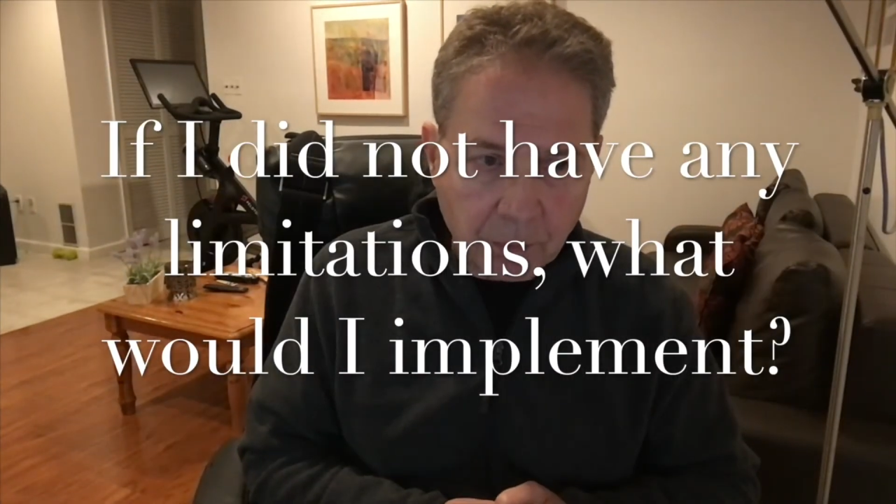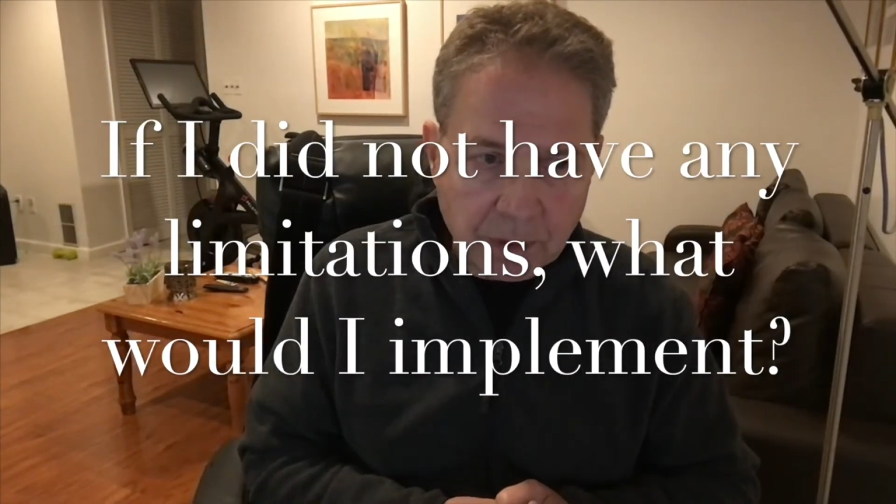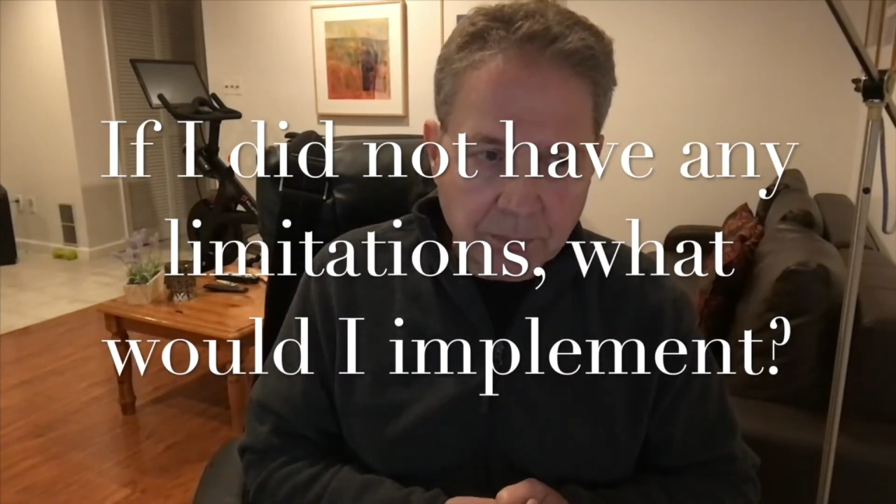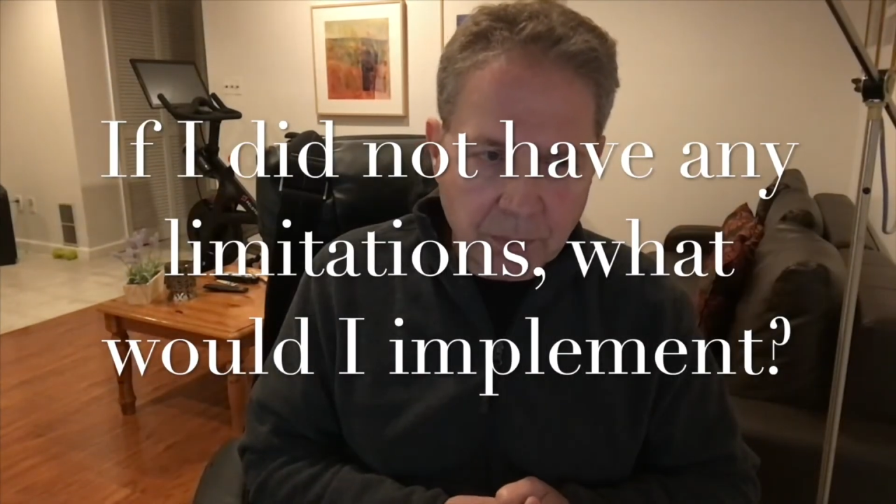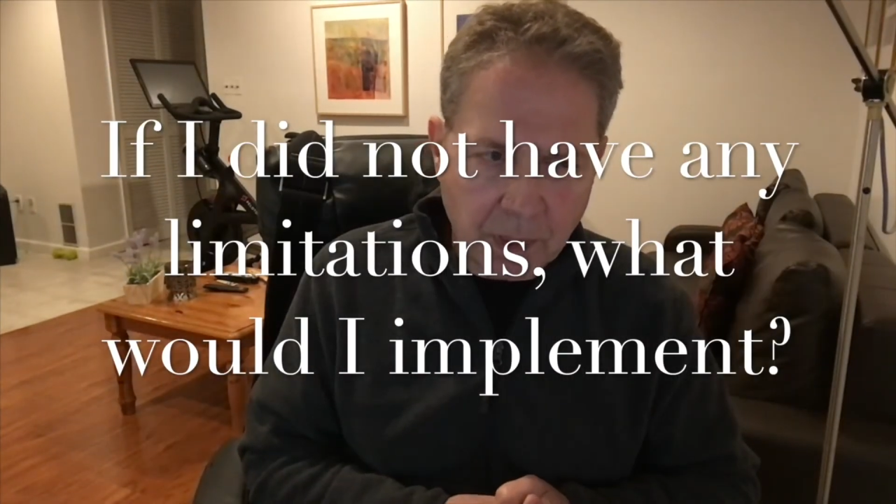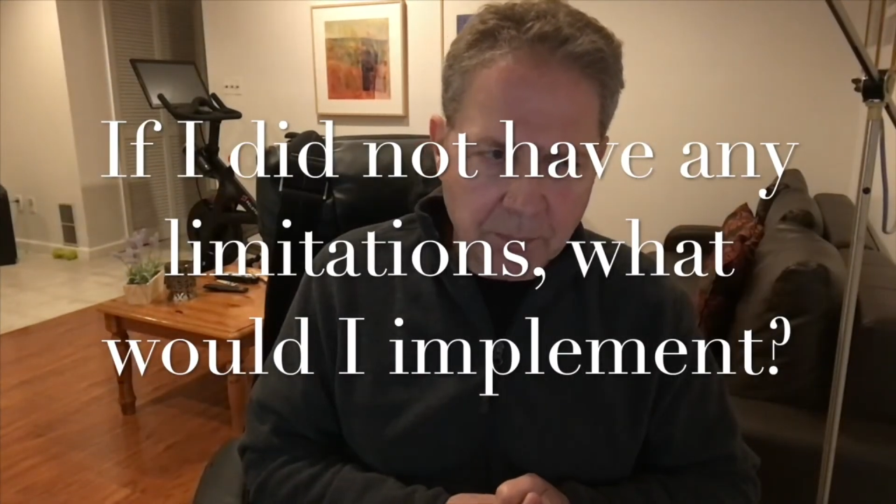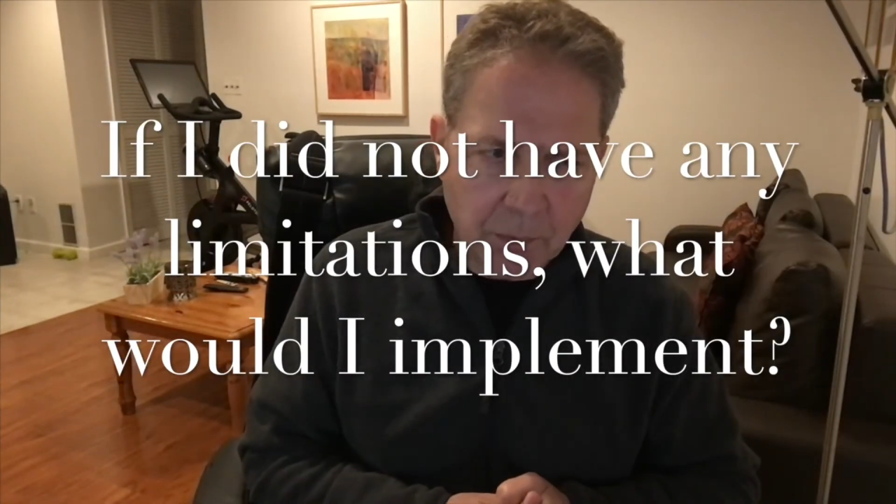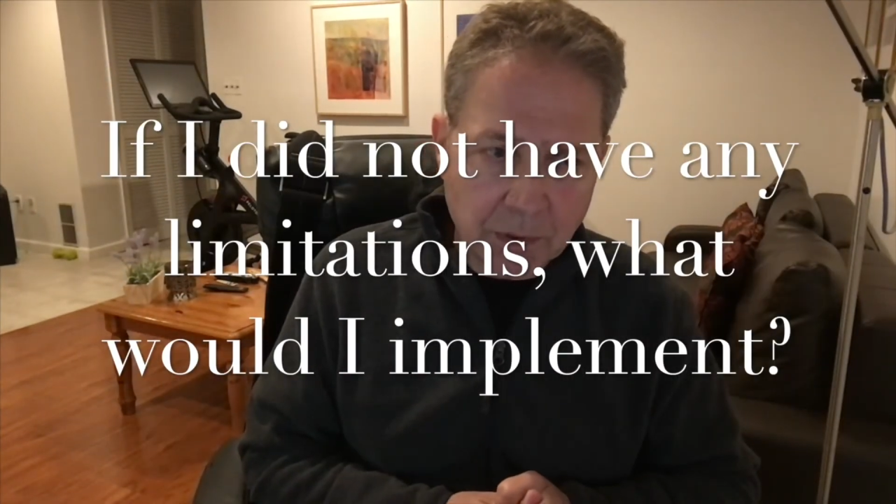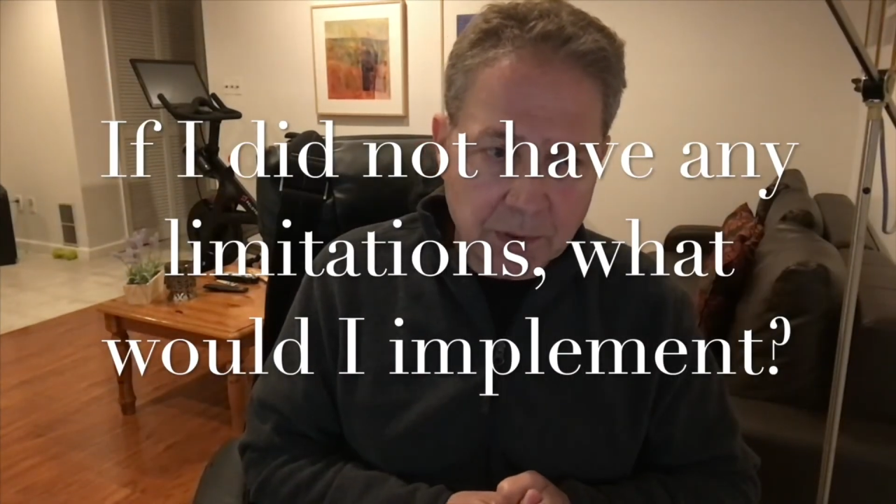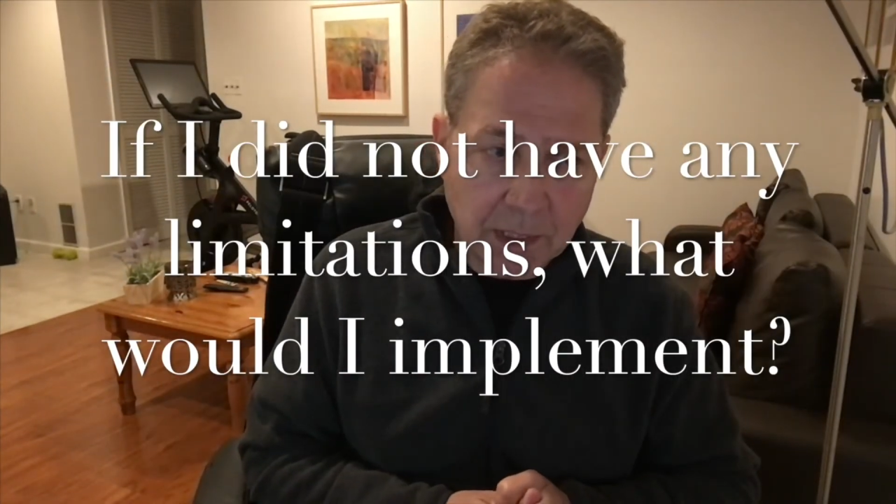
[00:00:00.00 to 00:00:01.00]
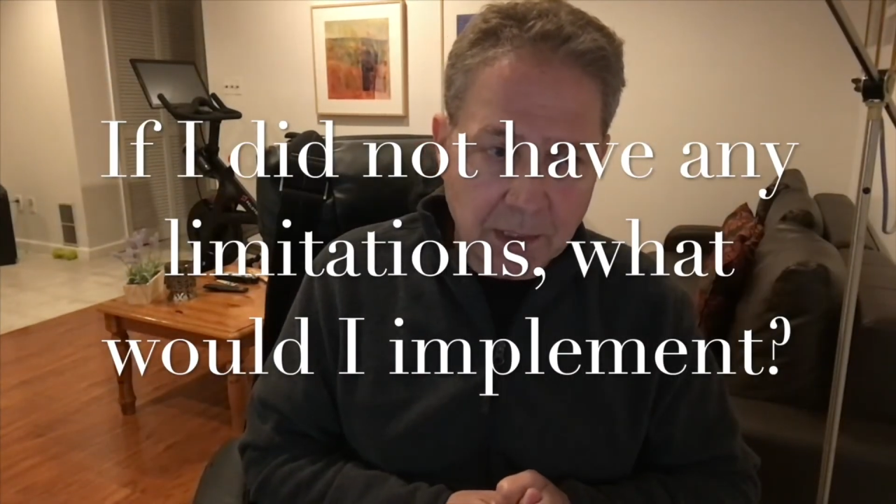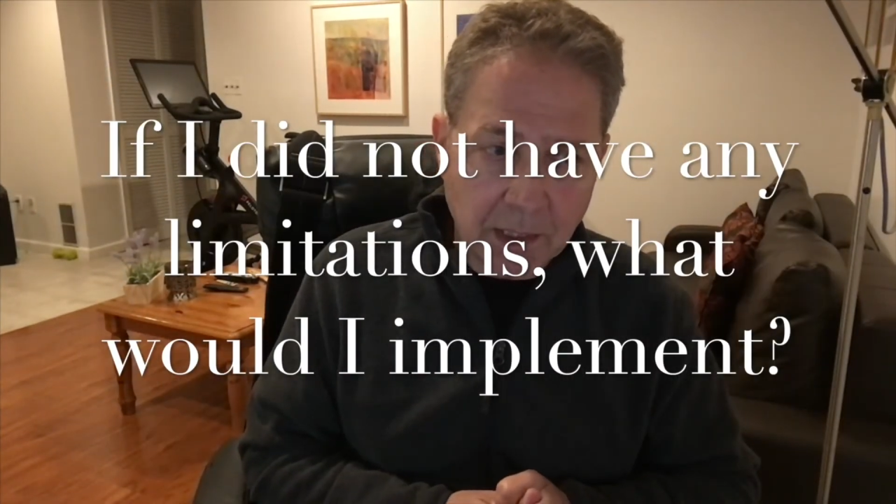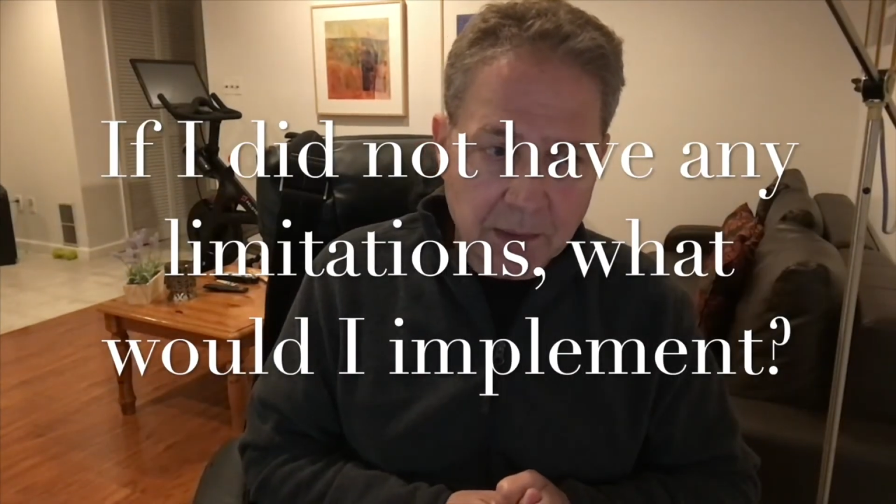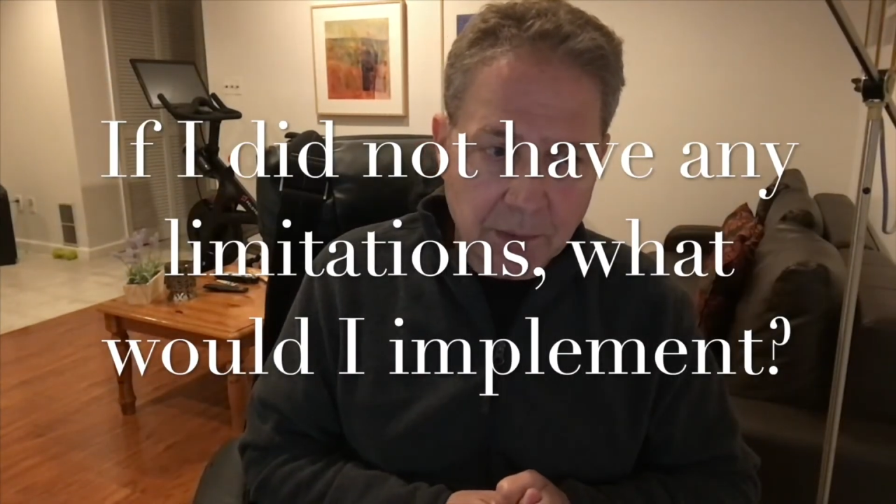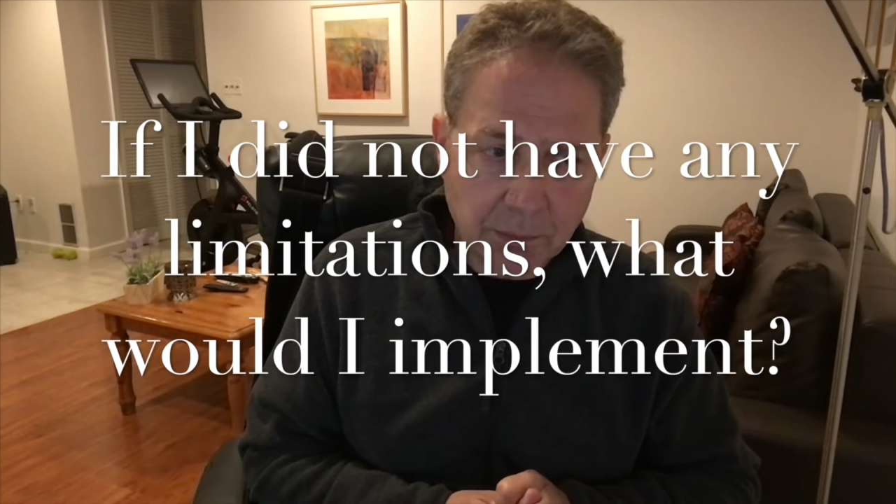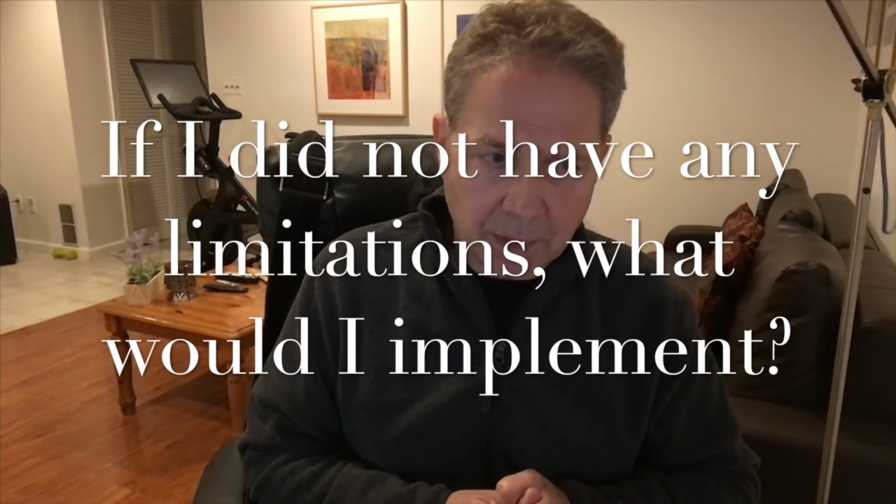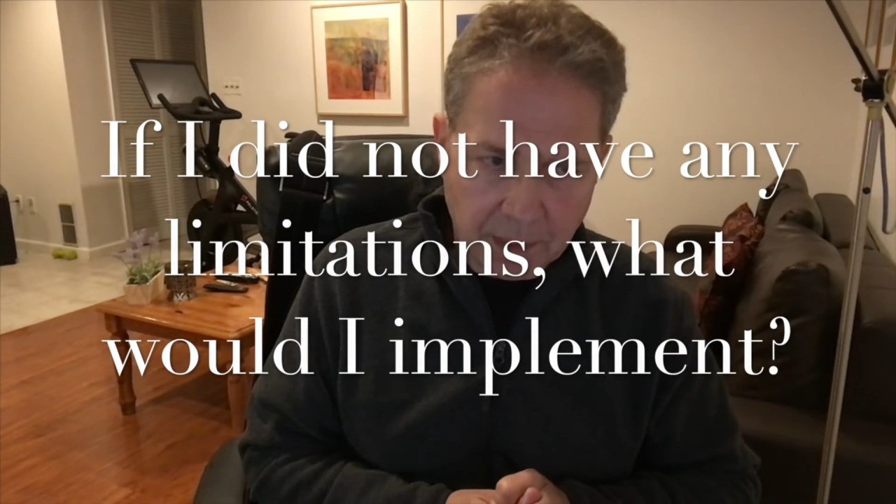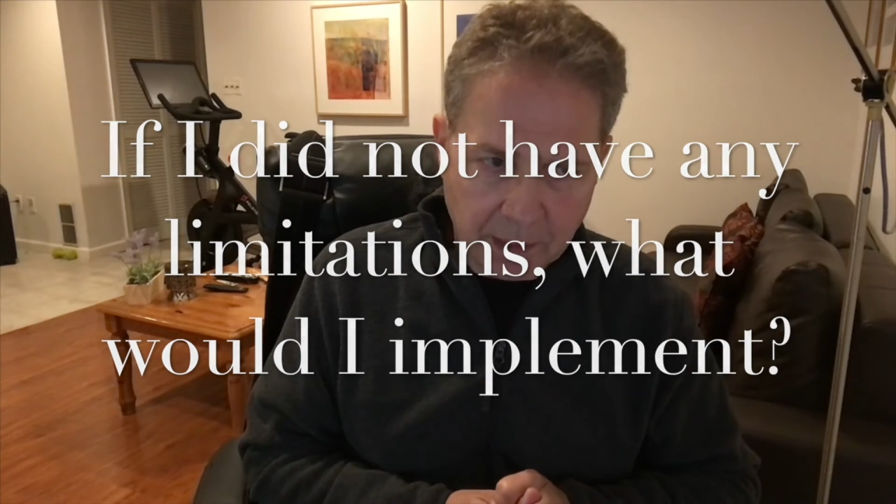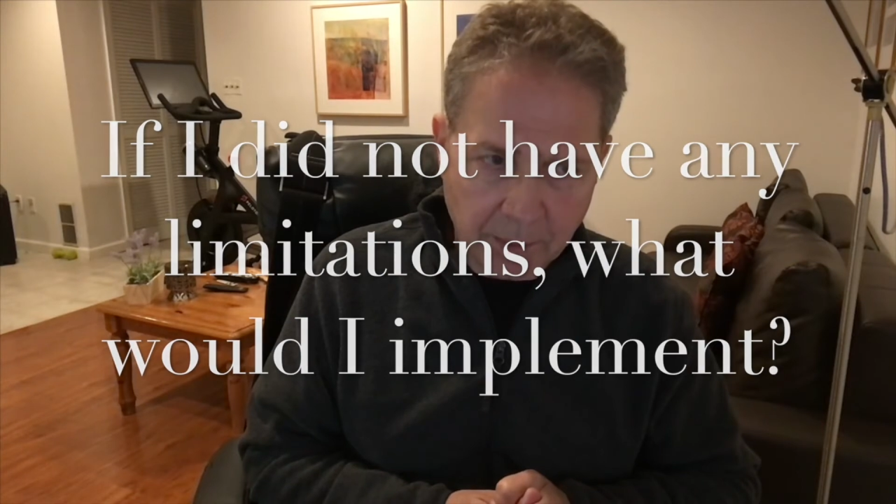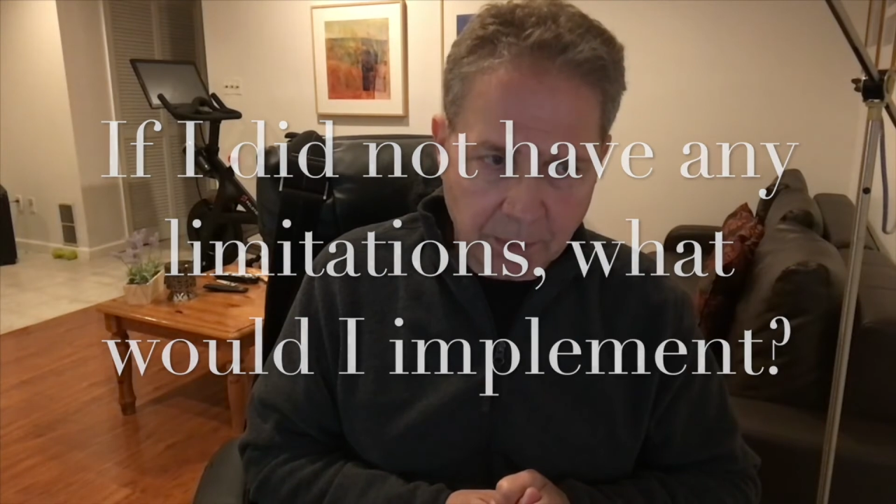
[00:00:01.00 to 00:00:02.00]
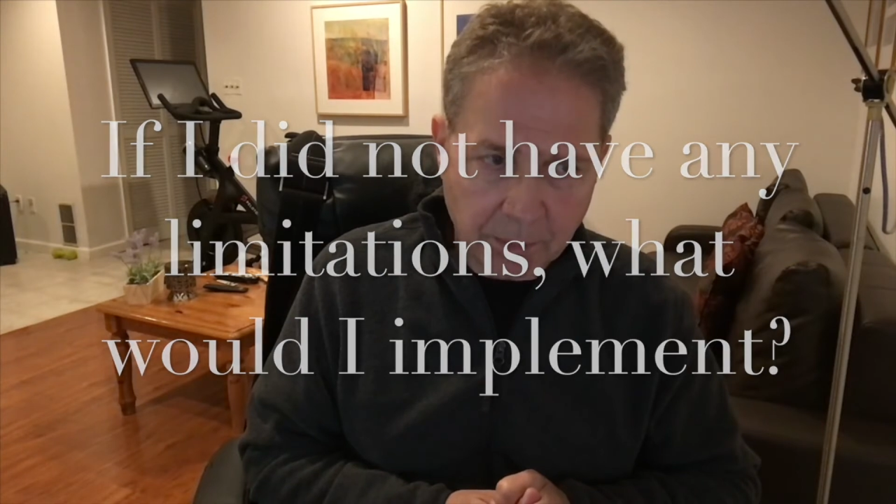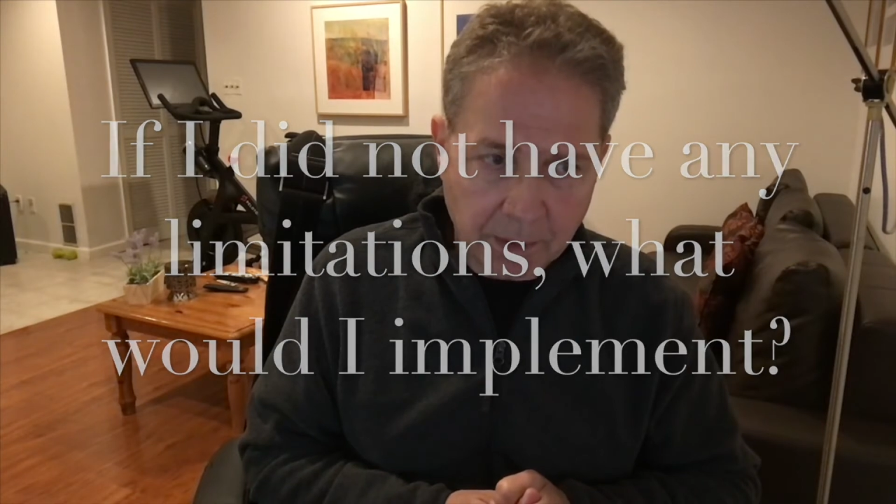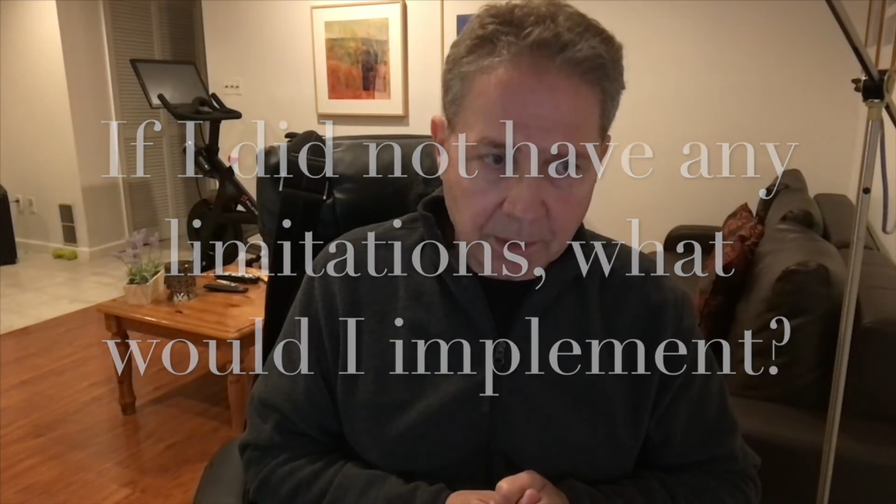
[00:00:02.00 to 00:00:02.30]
emerging technology will I implement?